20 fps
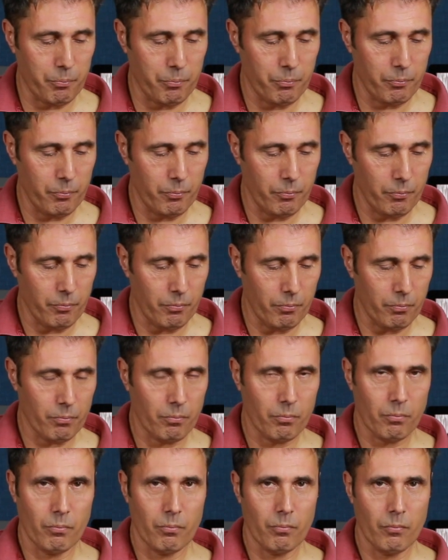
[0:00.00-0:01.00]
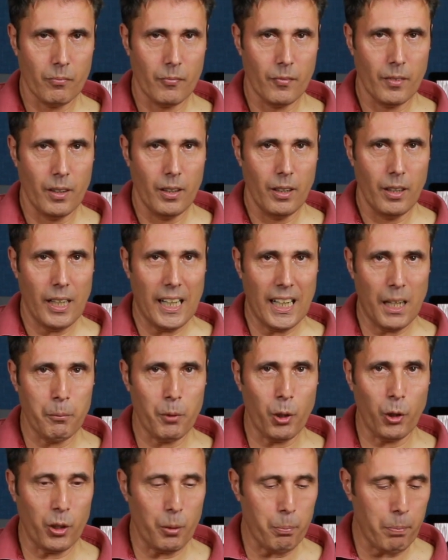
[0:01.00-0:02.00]
And I'm
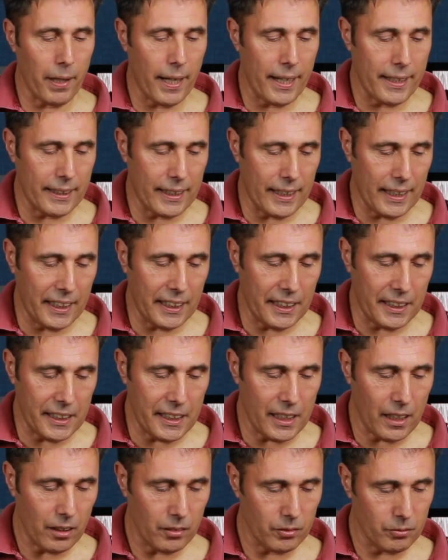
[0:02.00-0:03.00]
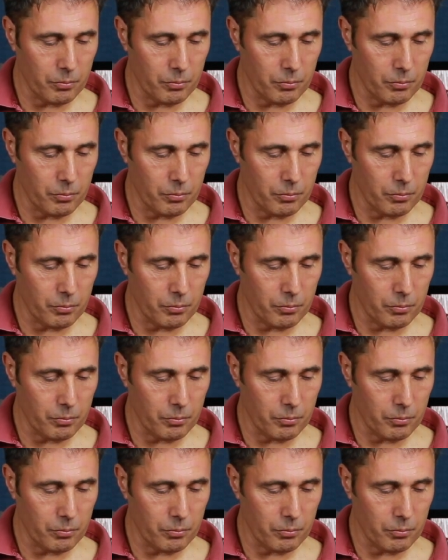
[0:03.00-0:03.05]
going to play E